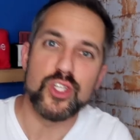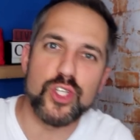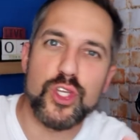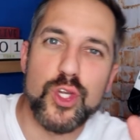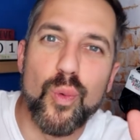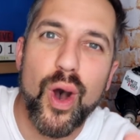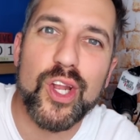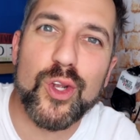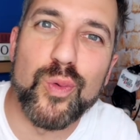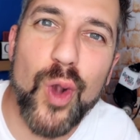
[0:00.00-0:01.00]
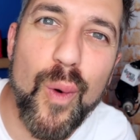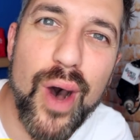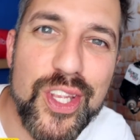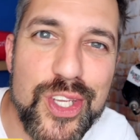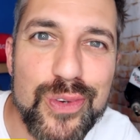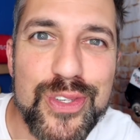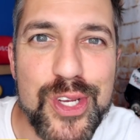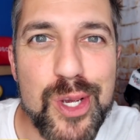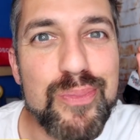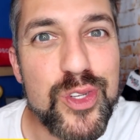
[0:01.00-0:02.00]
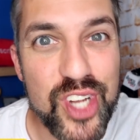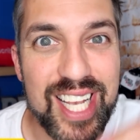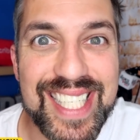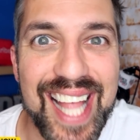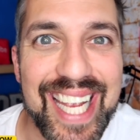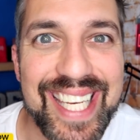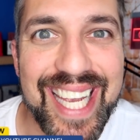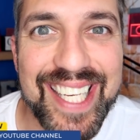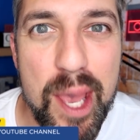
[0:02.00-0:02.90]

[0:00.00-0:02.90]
Do you want to grow on YouTube just like Nick